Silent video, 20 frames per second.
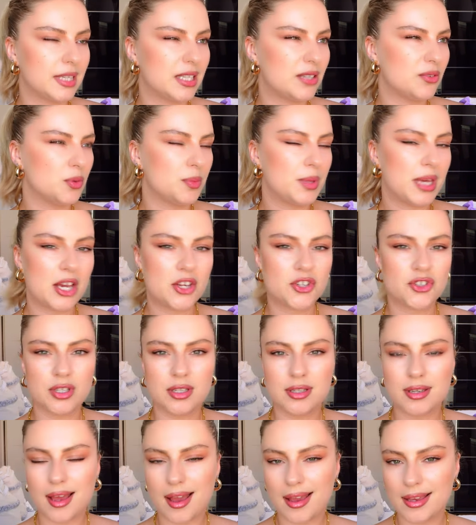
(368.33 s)
It would be actually
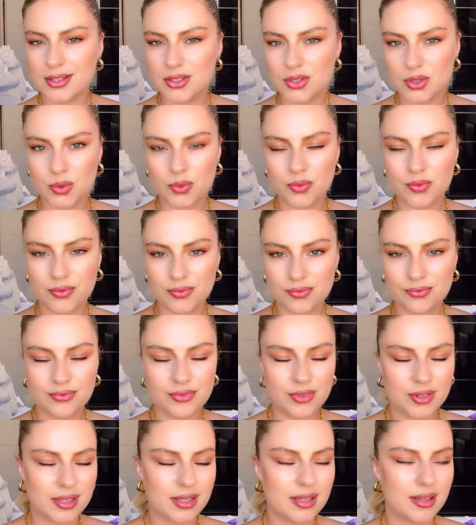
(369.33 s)
nice to
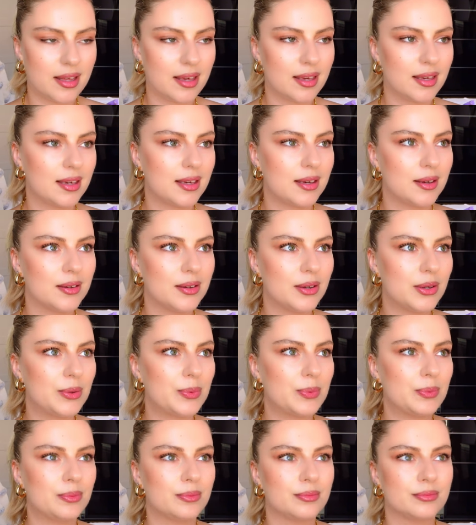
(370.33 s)
really like
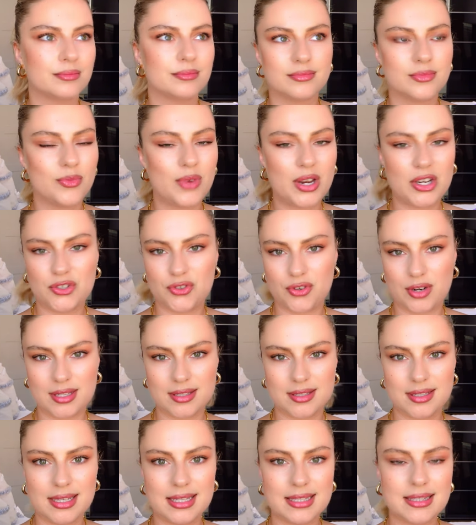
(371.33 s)
um, wear
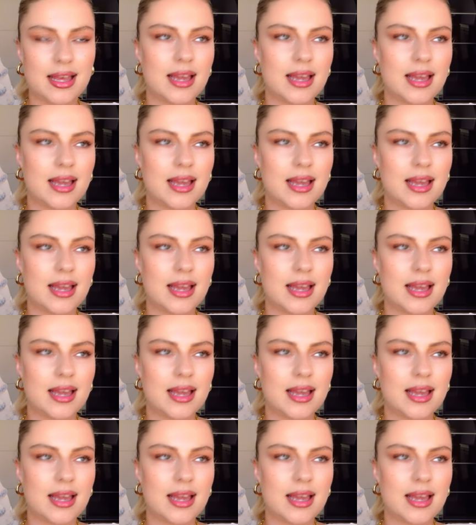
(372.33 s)
dresses.